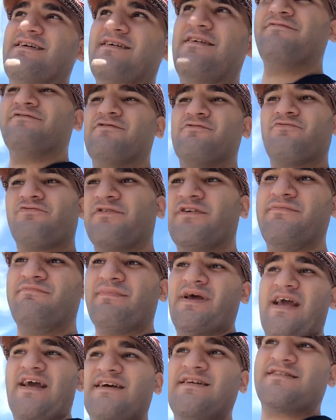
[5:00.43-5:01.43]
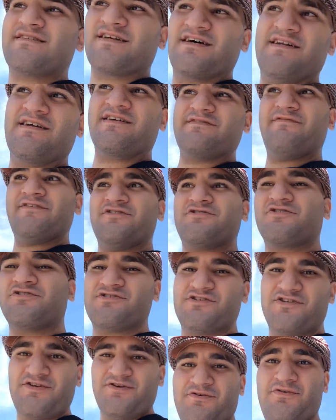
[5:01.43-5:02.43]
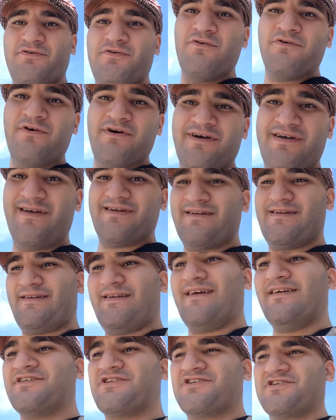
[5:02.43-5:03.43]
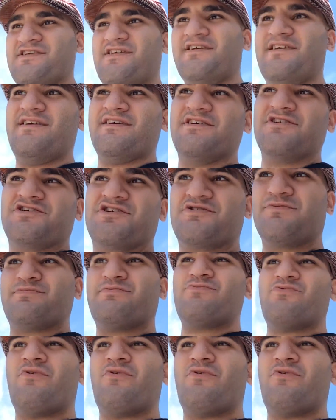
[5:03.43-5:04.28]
even remade Sonic Adventure 2 in an HD-ish